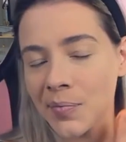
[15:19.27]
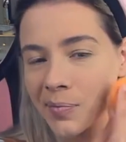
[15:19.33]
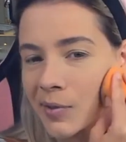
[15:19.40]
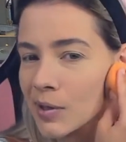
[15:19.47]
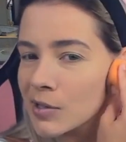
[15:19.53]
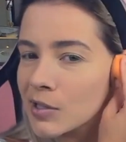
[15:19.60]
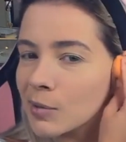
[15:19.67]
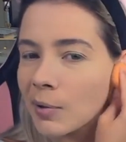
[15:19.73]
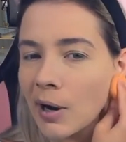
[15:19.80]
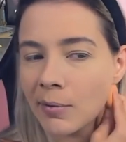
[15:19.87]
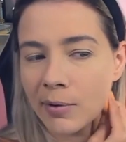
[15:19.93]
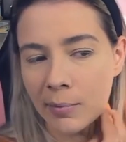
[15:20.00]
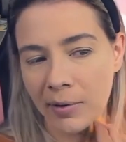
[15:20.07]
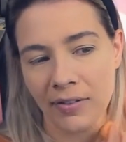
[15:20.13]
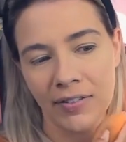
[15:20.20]
Those are
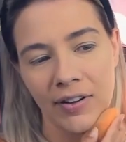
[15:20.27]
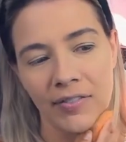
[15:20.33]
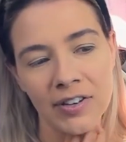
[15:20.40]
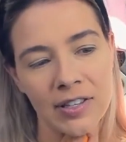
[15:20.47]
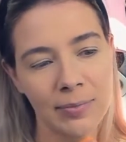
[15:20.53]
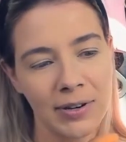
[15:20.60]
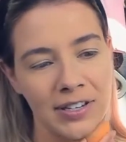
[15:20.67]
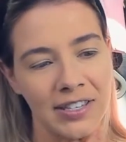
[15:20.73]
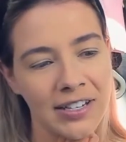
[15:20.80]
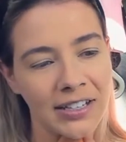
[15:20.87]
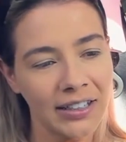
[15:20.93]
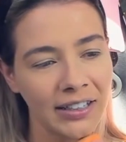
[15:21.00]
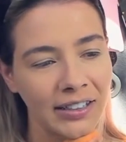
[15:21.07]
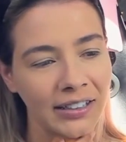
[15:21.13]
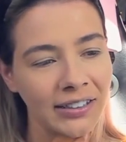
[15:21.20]
probably my favorites
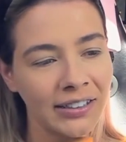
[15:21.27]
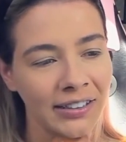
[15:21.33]
personally.